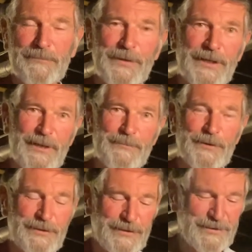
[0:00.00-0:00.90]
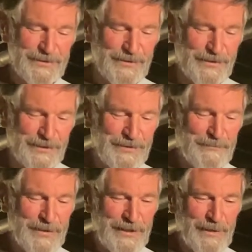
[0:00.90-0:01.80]
can pick it up on the on the
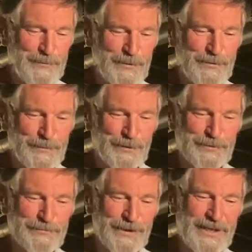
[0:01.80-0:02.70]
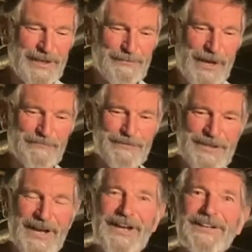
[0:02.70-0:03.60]
computer. We used to look at it every
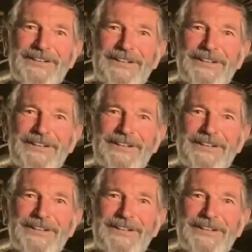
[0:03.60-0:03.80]
day.